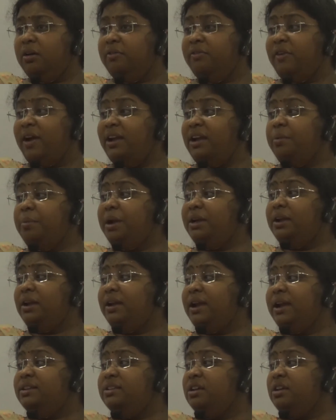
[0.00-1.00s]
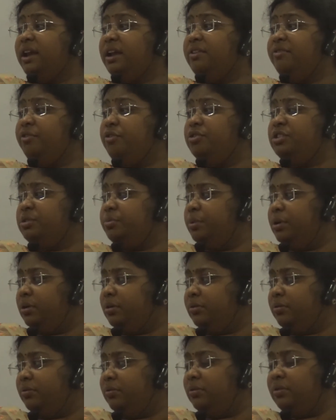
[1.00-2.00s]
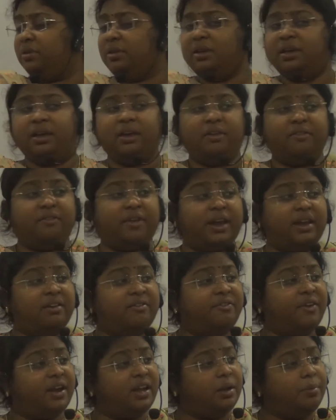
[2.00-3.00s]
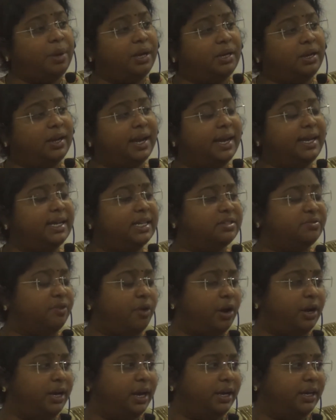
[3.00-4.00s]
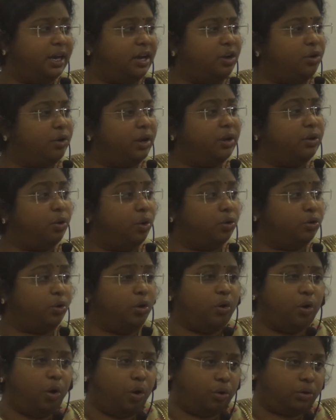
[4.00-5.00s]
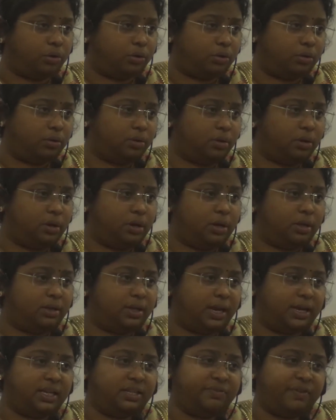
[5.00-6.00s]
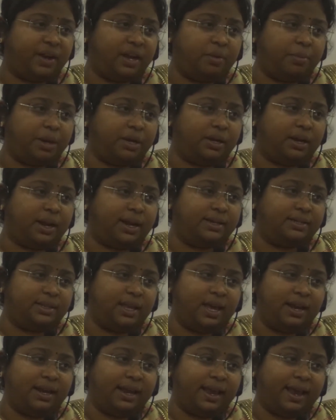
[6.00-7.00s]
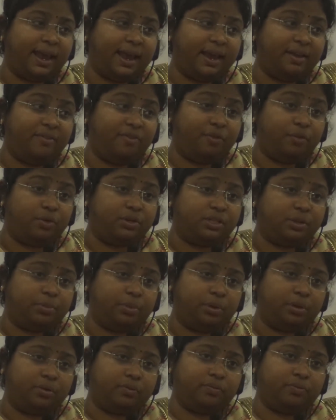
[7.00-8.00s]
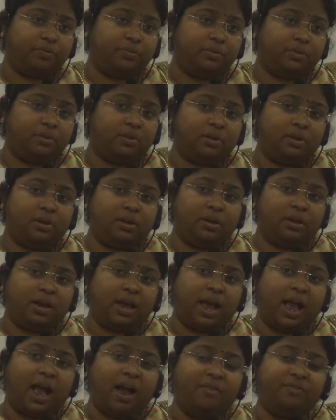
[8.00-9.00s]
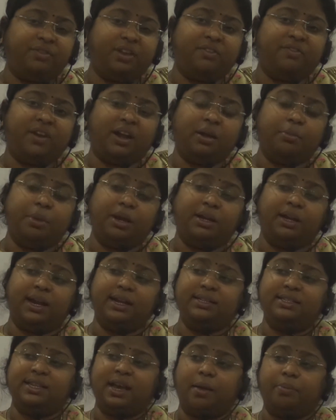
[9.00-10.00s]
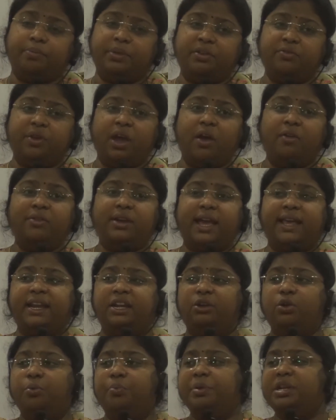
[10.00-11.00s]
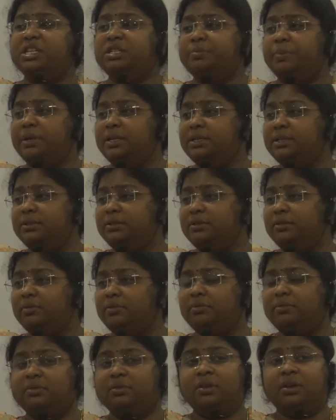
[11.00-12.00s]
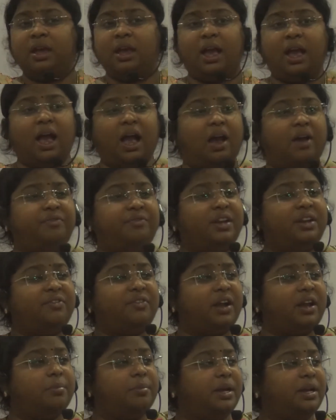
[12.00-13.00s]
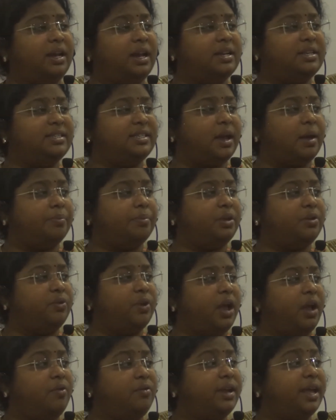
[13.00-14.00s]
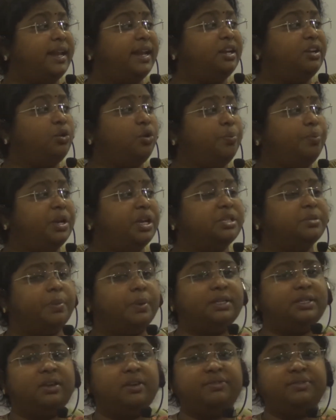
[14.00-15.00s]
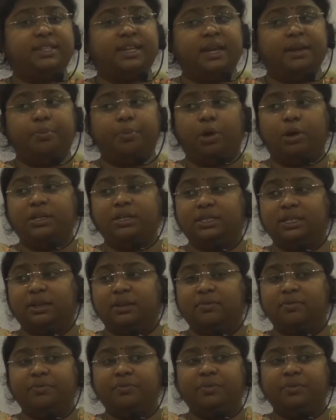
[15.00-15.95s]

Fundamental rights are enforceable. When fundamental right is violated, you can go to court. That is, fundamental rights are enforceable. After fundamental rights chapter, we have directive principles. After fundamental rights chapter, we have directive principles of state policy.